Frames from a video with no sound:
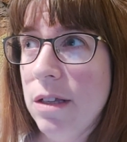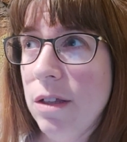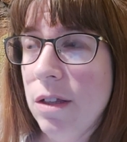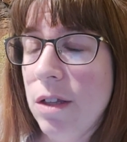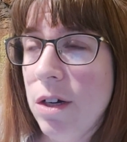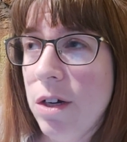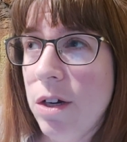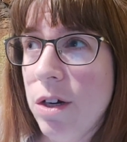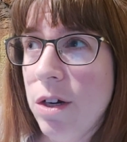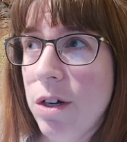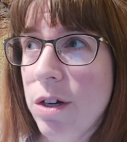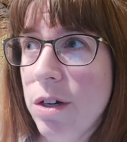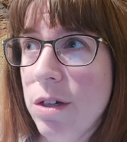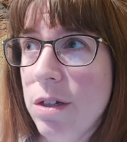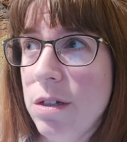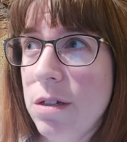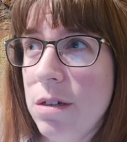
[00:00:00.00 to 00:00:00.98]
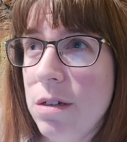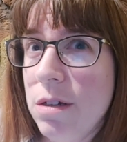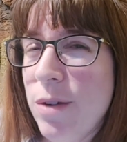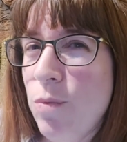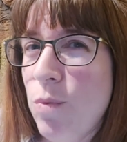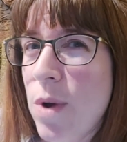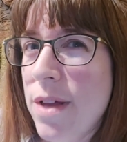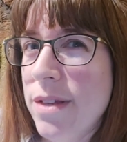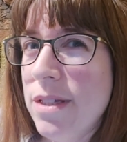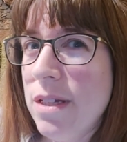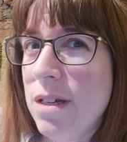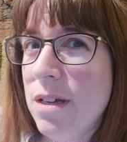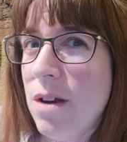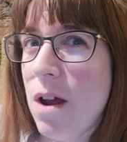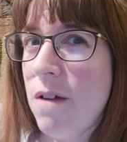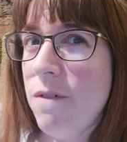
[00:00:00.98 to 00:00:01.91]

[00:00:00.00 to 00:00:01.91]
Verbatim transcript: learned it wasn't